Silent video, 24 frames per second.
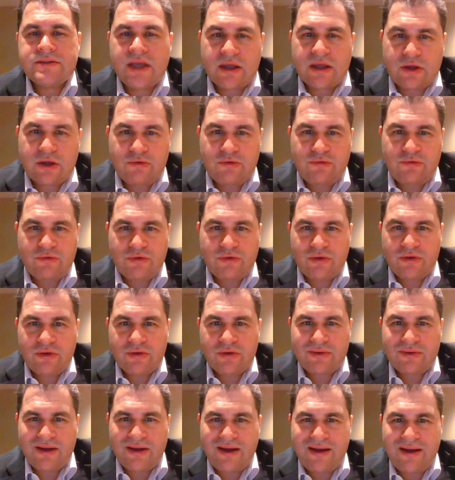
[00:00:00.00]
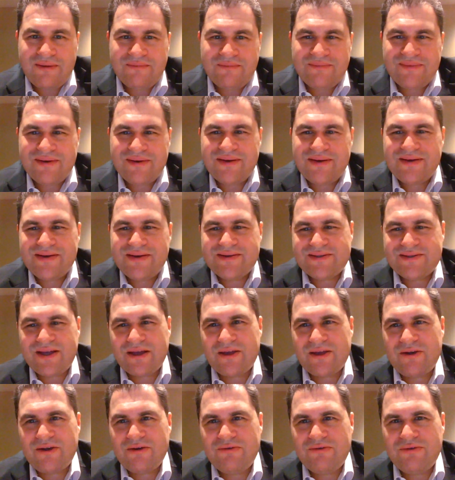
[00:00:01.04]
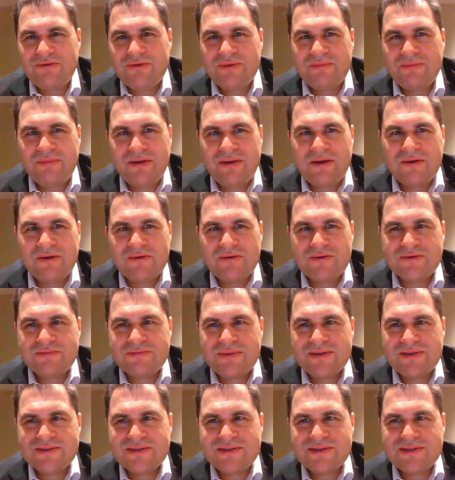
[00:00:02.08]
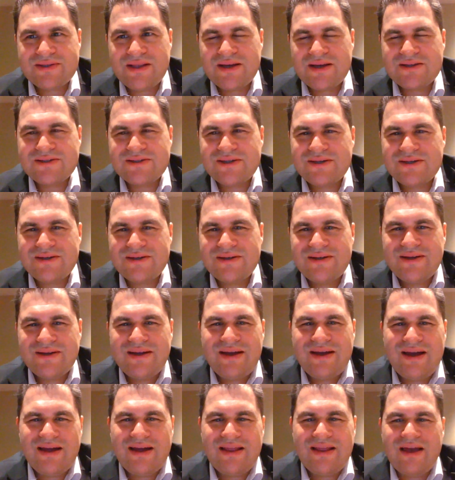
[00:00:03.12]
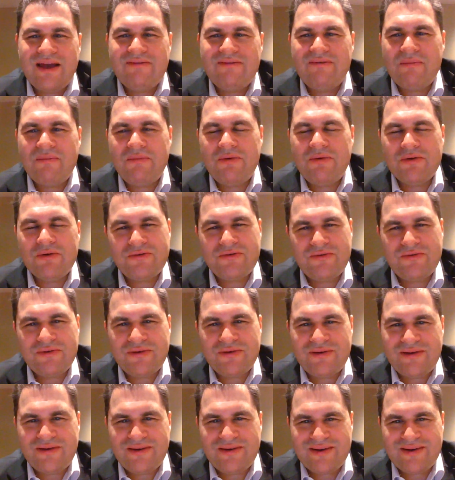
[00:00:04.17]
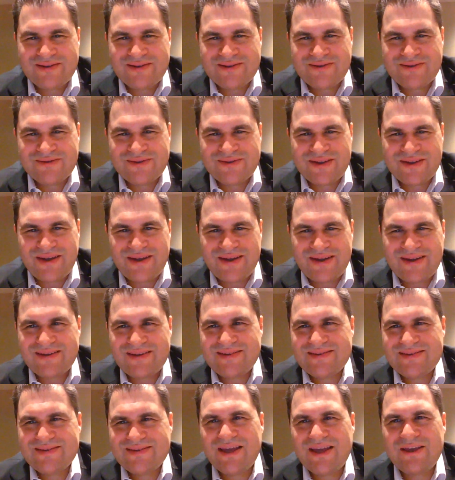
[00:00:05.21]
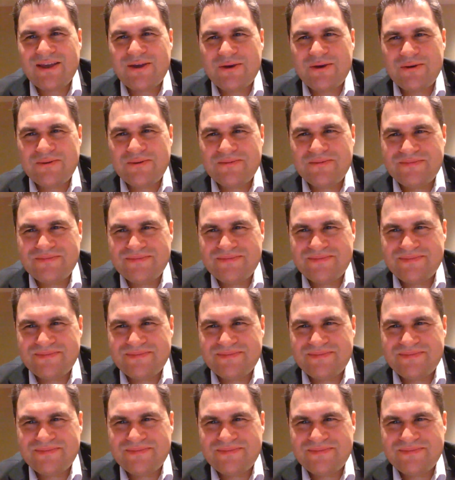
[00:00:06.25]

Thank you for your time. Thank you for being with me in this lecture, and have a beautiful rest of the day. Thank you.